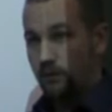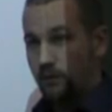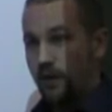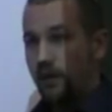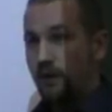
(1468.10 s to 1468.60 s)

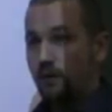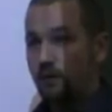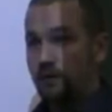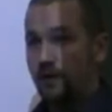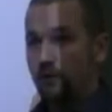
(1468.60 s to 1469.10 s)
they
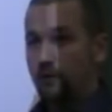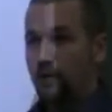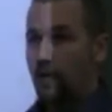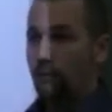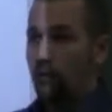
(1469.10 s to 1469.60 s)
could take their
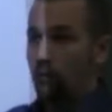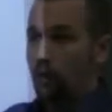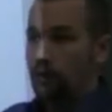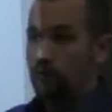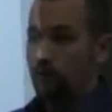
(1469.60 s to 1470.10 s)
time, they could
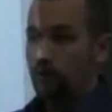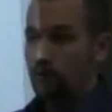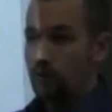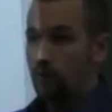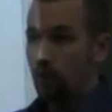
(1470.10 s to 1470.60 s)
watch the video
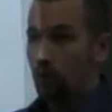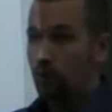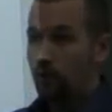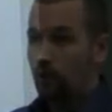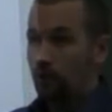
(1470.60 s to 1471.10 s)

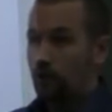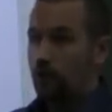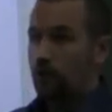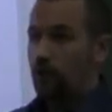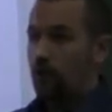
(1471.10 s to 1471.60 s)
slower,
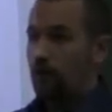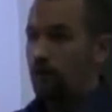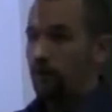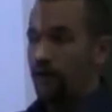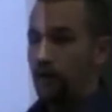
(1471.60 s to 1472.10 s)

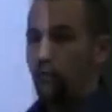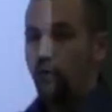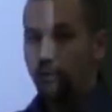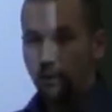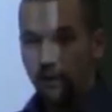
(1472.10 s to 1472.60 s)
they could
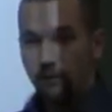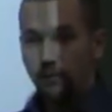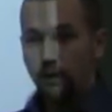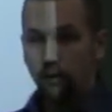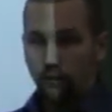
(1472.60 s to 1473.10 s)
replay the
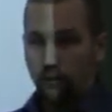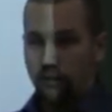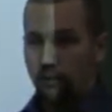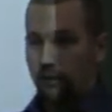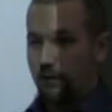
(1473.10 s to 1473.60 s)
video if there's
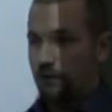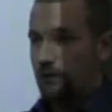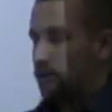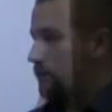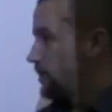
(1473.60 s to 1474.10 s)
something they didn't
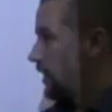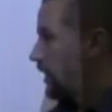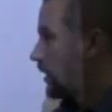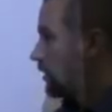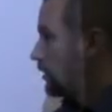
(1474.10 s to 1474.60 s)

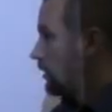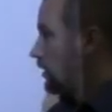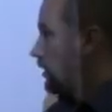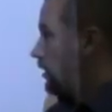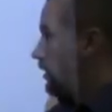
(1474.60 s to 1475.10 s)
understand.
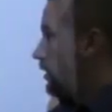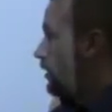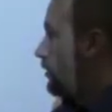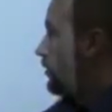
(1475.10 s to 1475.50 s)
The